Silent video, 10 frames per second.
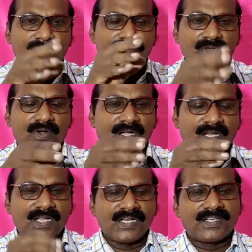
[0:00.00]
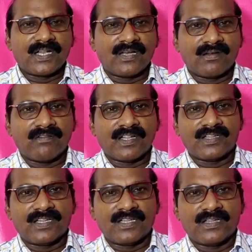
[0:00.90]
Few and little,
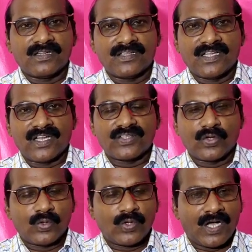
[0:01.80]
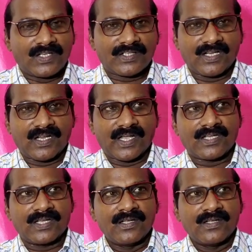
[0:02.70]
when there is no article like
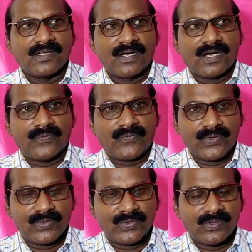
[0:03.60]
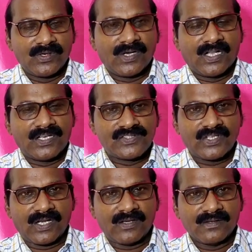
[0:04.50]
a few, a
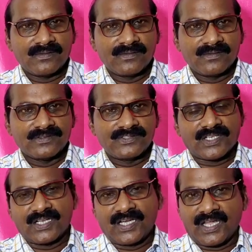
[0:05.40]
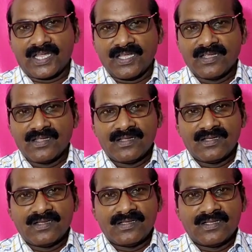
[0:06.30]
little, generally
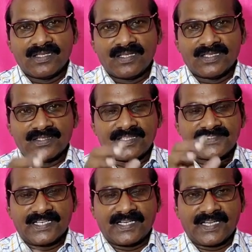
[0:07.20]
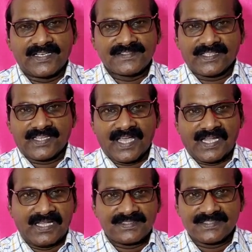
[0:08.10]
the sentence
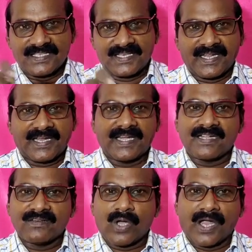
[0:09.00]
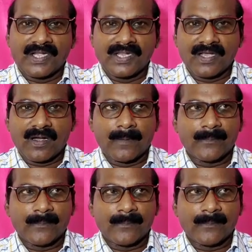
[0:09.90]
carries the negative idea.